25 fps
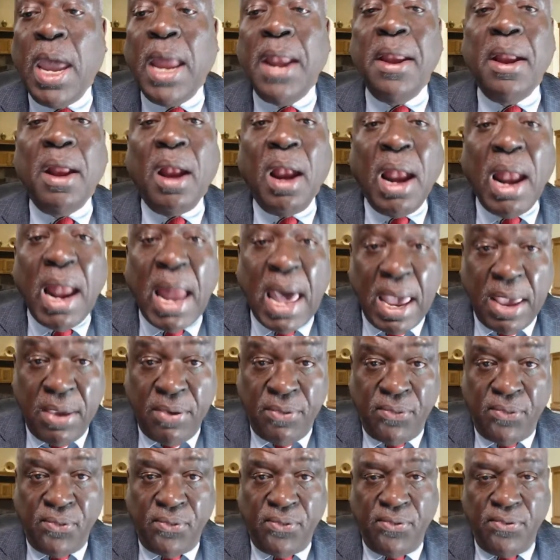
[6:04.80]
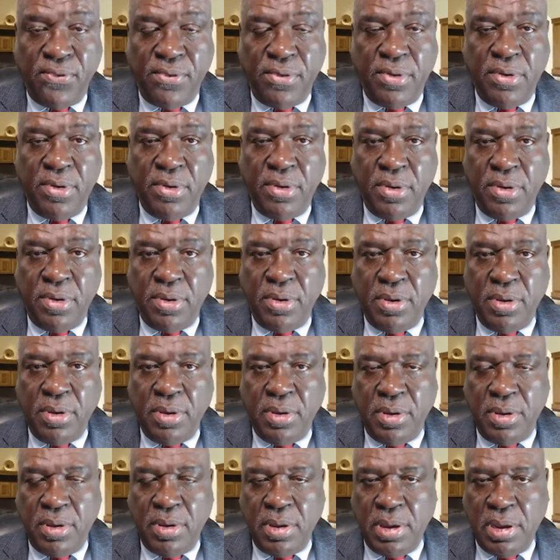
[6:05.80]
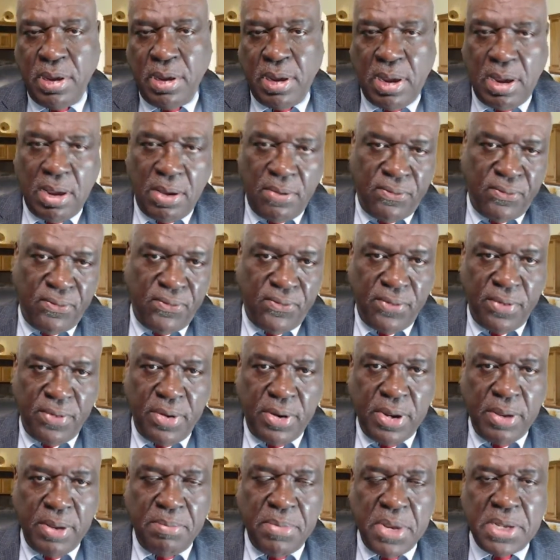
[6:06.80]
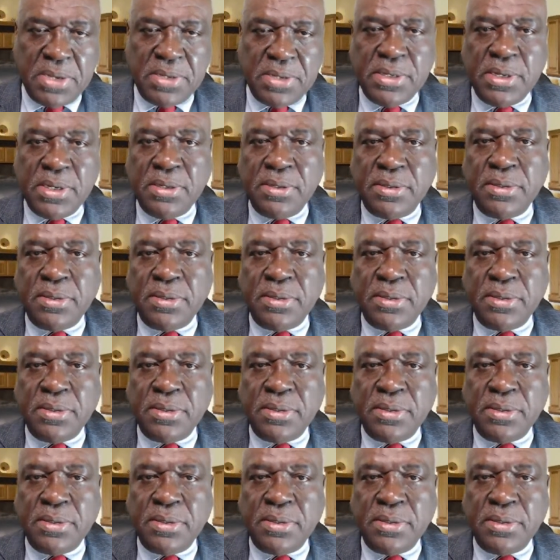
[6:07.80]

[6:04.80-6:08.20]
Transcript: and the life of the business.